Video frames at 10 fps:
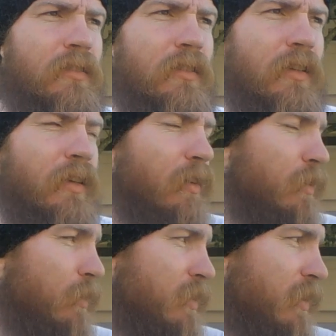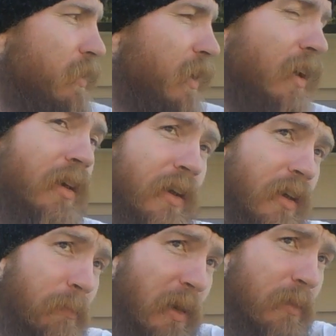was here. I
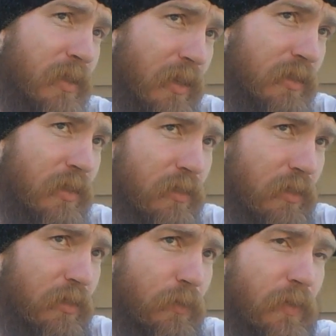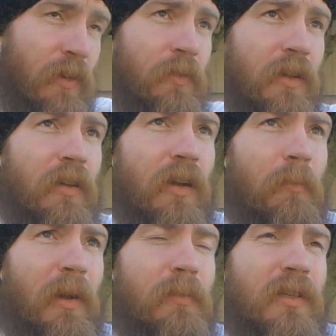got baptized. There's a little fountain right here. I
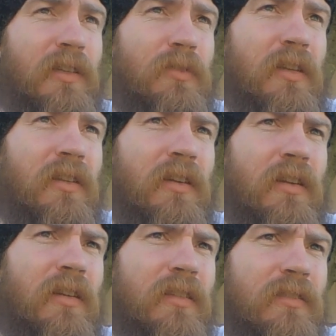got baptized right there.